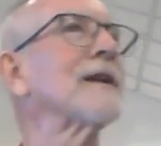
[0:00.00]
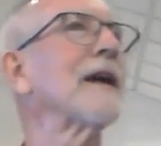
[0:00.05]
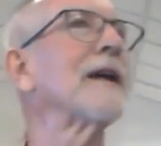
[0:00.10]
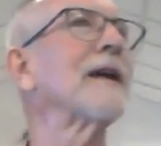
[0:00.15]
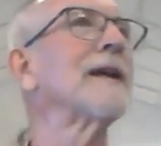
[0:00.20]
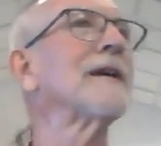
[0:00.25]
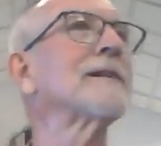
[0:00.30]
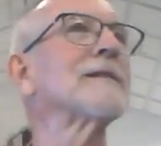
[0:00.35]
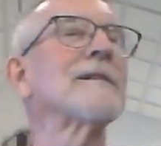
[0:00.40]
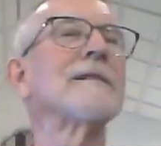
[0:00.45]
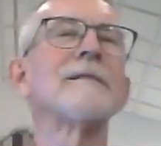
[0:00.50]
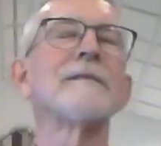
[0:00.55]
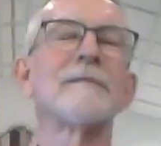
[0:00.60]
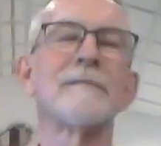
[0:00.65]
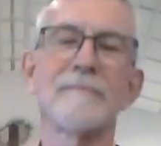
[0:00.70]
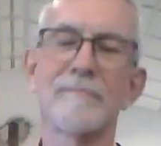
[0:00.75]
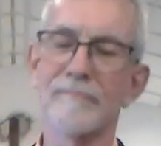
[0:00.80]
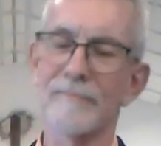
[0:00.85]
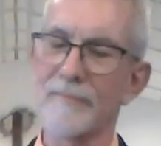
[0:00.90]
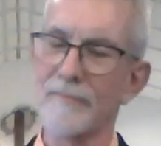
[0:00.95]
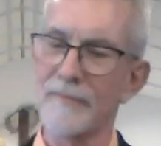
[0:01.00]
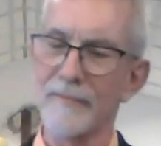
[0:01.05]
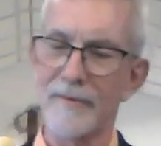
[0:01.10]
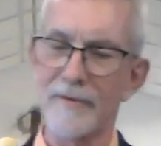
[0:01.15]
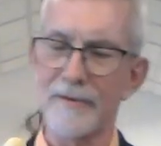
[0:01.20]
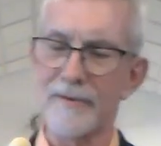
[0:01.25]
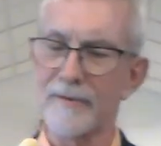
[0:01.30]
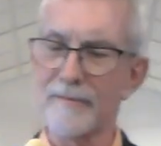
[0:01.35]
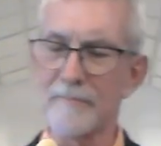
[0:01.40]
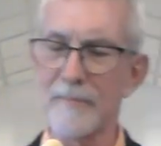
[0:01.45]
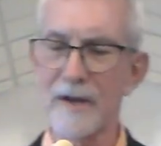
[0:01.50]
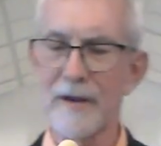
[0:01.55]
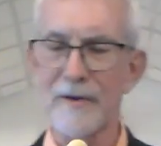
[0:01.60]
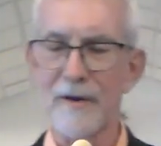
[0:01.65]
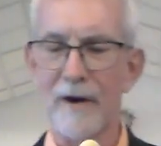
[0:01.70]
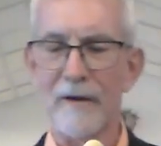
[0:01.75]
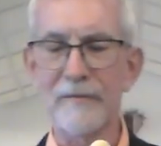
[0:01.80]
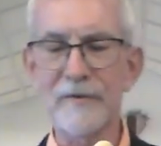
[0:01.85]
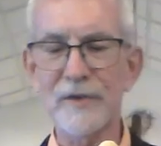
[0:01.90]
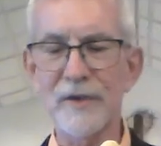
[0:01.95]
hands and being
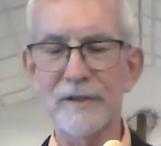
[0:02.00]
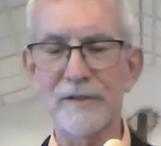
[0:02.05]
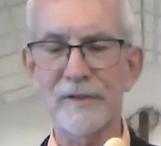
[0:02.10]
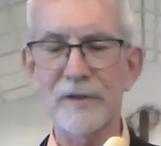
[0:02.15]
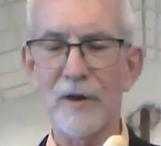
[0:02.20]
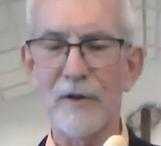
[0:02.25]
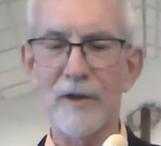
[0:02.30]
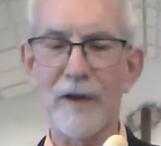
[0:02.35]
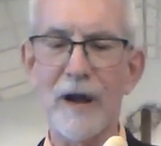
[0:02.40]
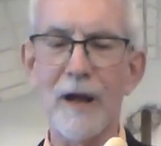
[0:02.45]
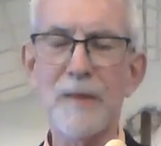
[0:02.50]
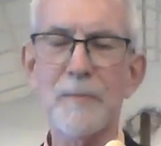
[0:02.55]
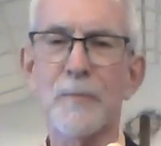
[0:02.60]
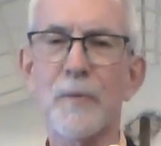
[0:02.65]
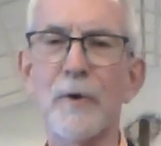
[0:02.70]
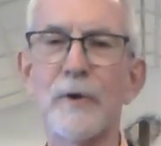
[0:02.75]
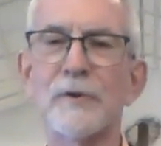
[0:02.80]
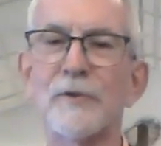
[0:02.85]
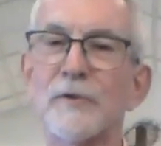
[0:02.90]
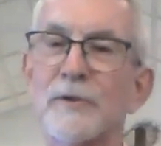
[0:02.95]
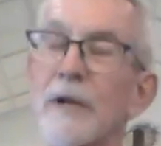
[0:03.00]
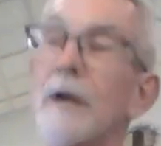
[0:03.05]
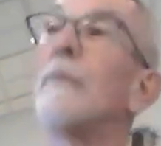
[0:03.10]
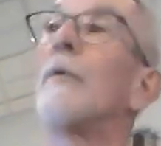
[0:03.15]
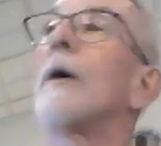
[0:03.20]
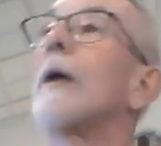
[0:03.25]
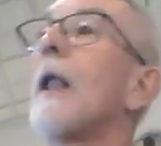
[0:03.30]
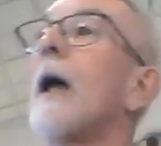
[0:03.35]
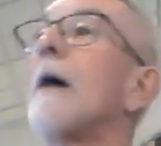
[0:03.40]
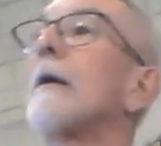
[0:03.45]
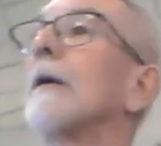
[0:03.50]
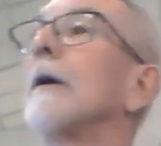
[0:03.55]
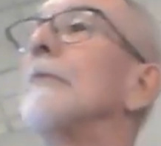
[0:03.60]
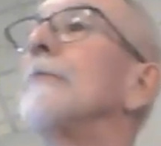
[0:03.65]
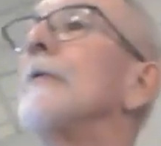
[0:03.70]
nervous. And so the other preacher said, well, I'll go